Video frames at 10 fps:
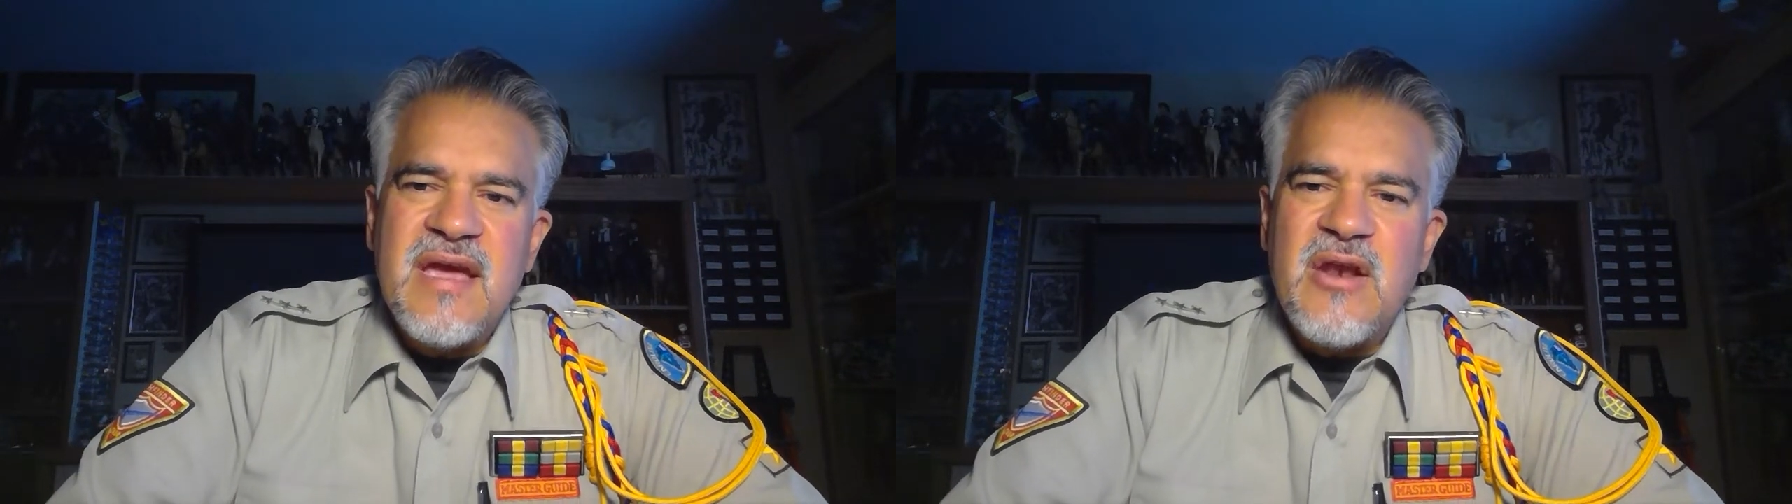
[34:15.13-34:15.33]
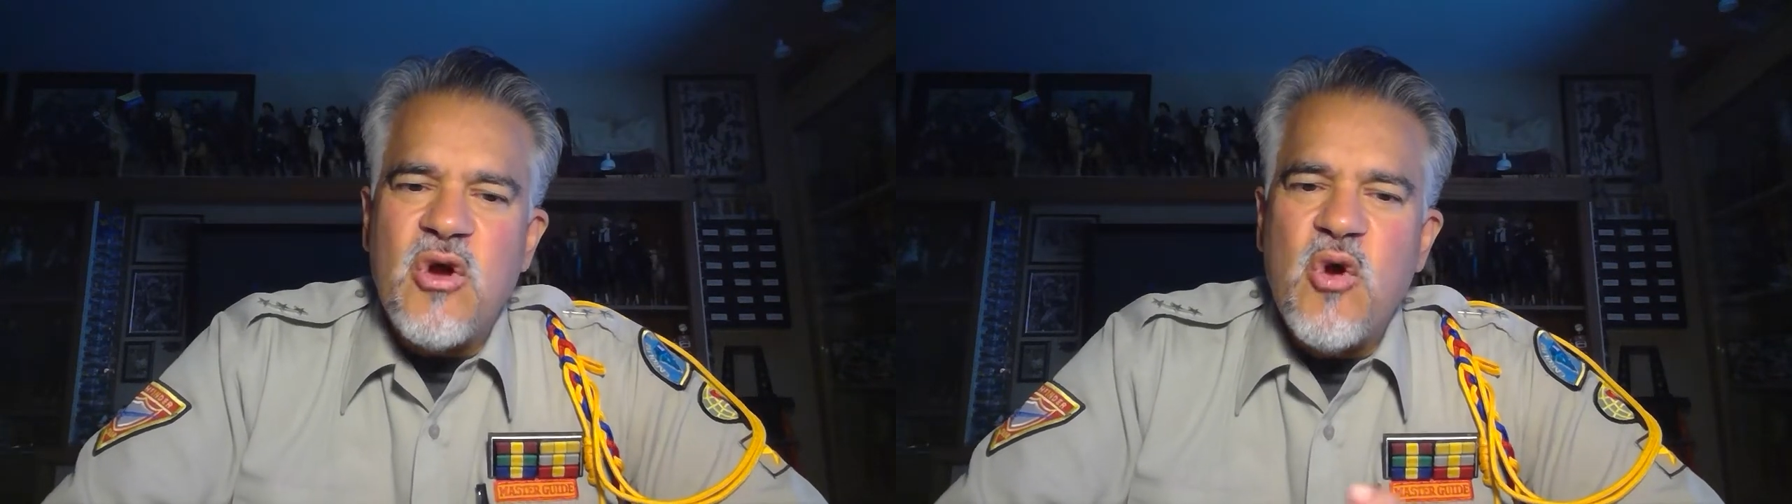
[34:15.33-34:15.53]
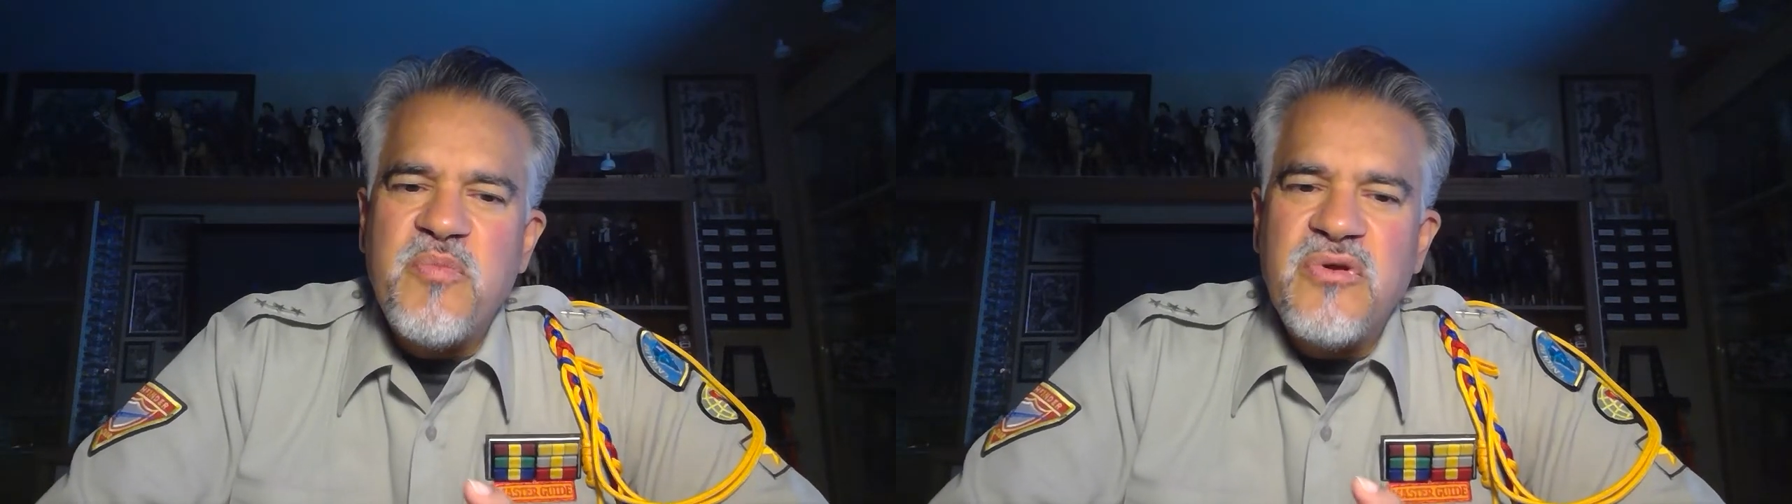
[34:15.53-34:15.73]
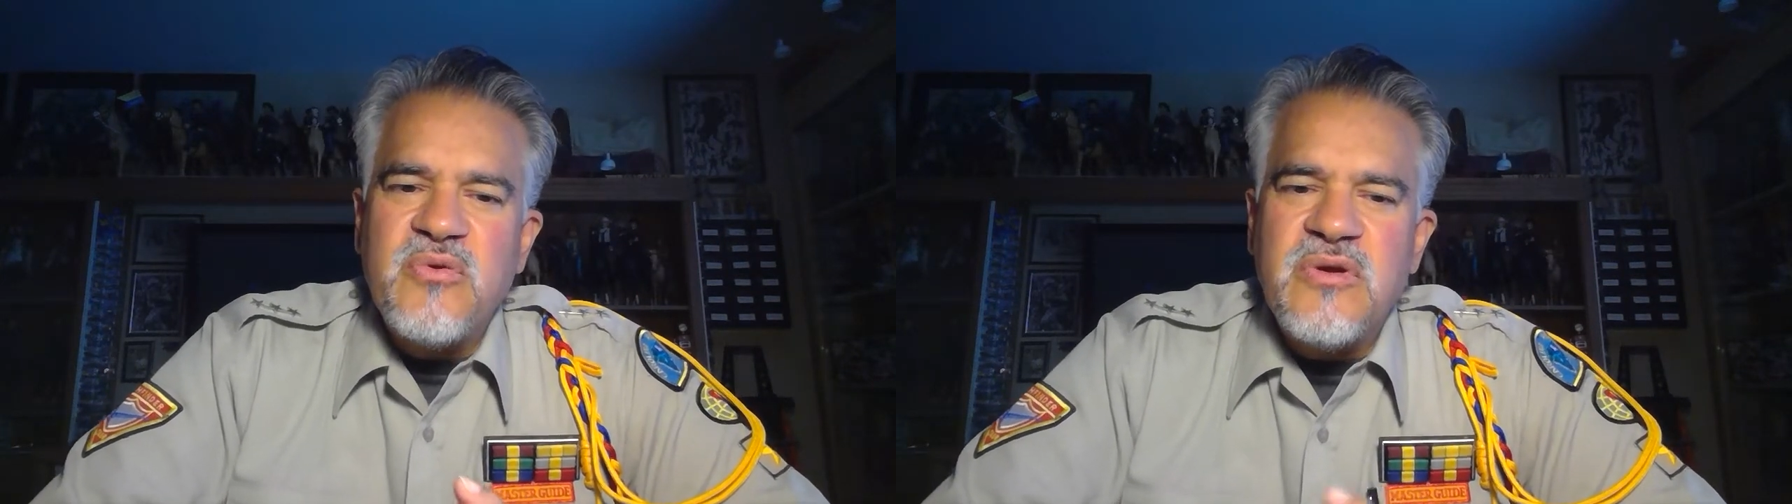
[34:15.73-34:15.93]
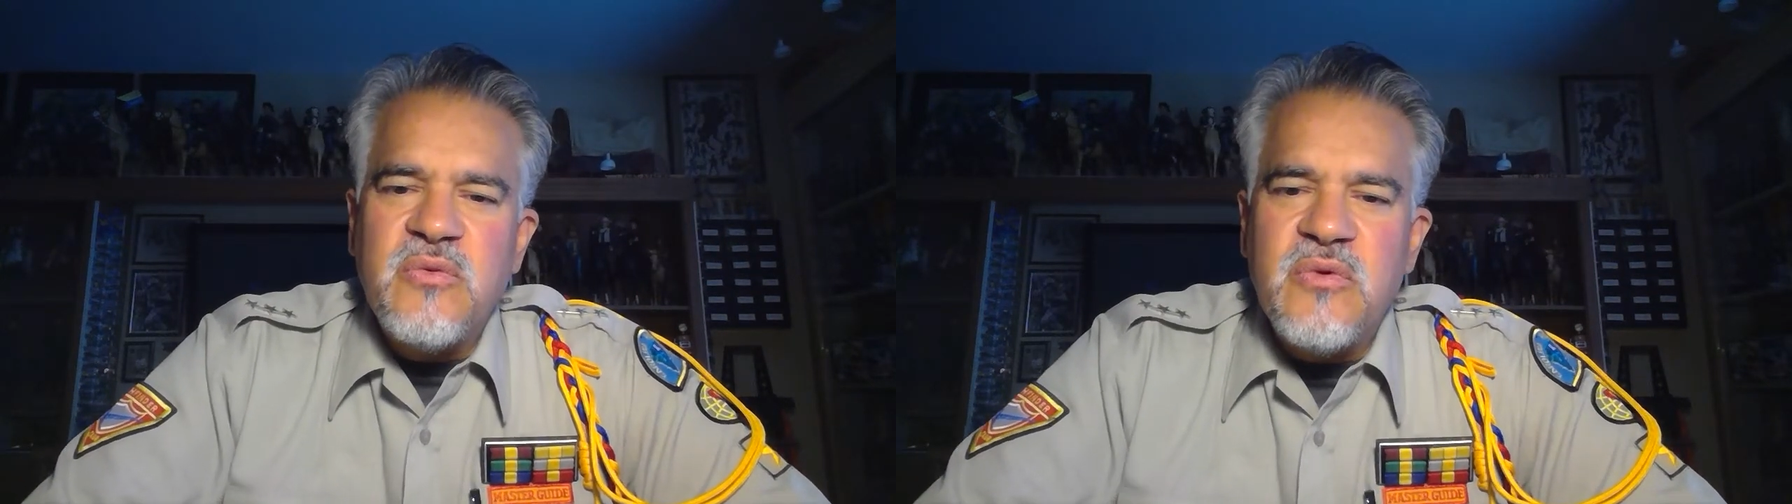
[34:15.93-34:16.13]
and I hope you're
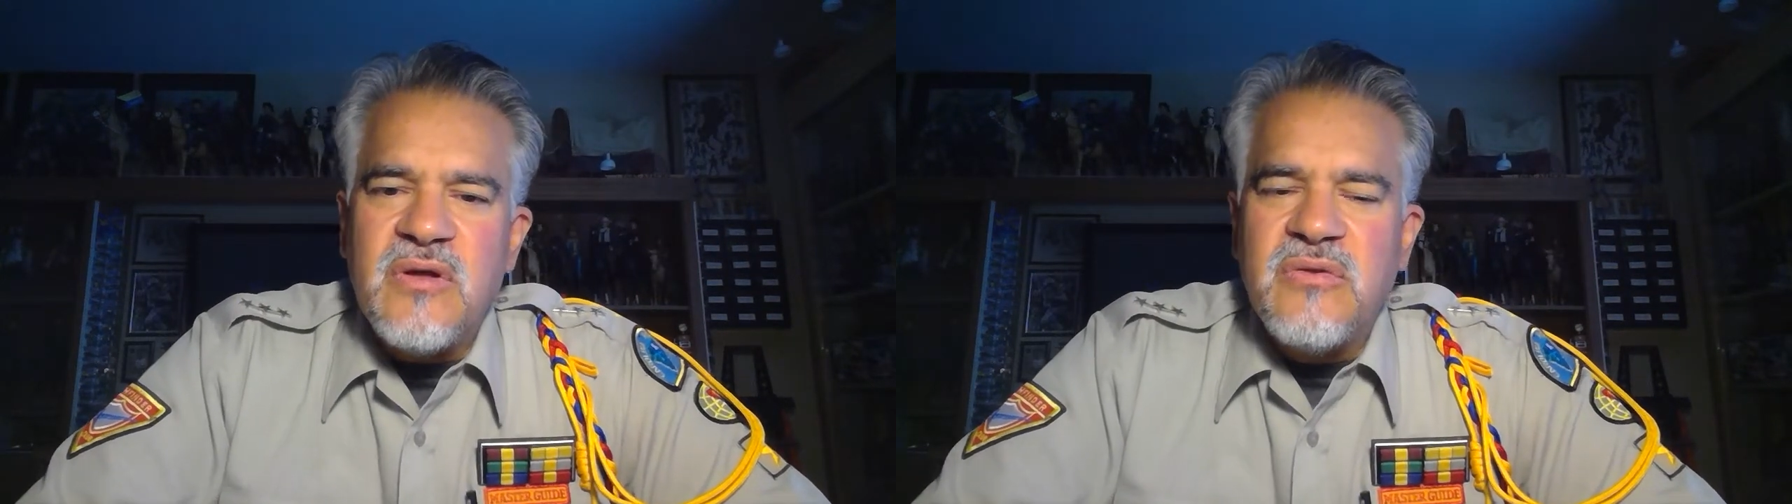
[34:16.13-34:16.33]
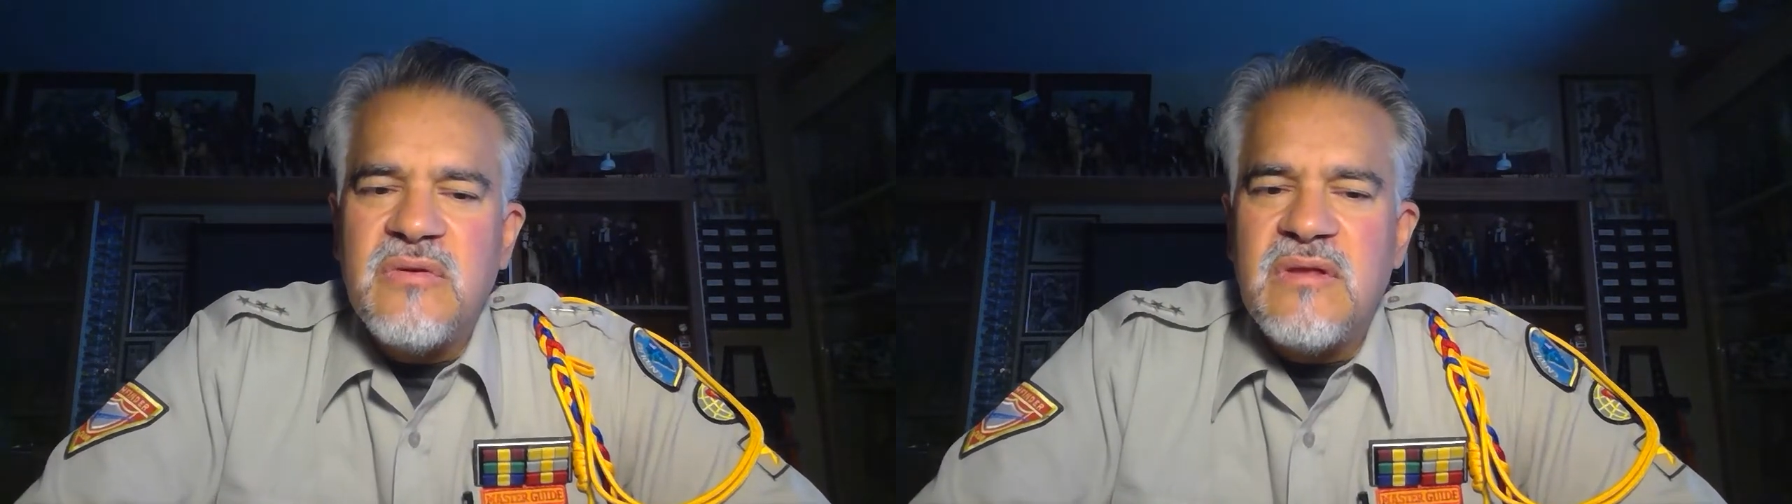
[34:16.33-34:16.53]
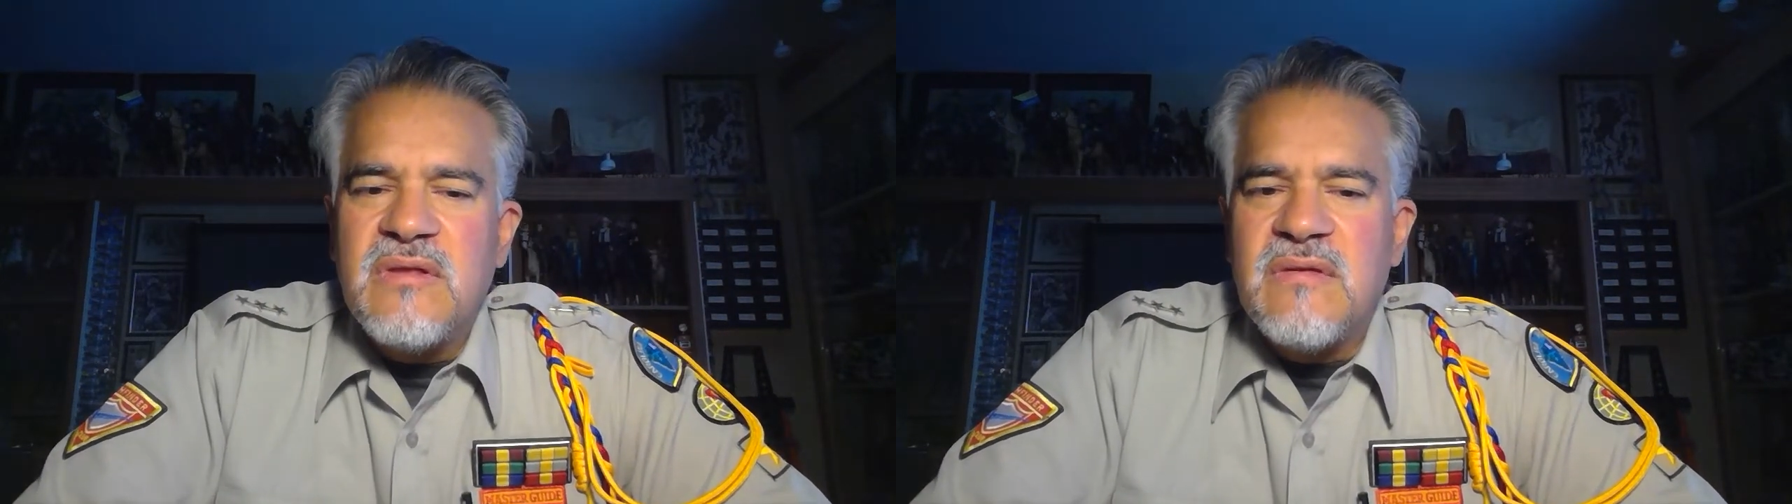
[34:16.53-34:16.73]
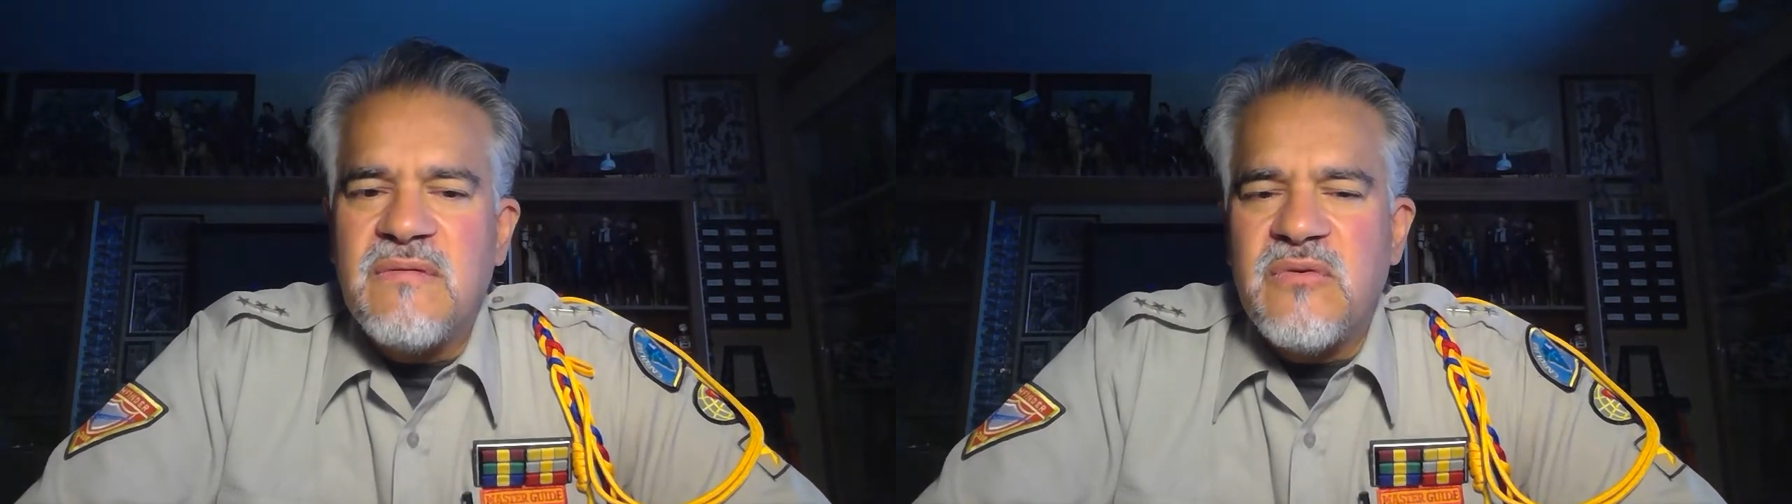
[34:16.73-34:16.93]
doing well through this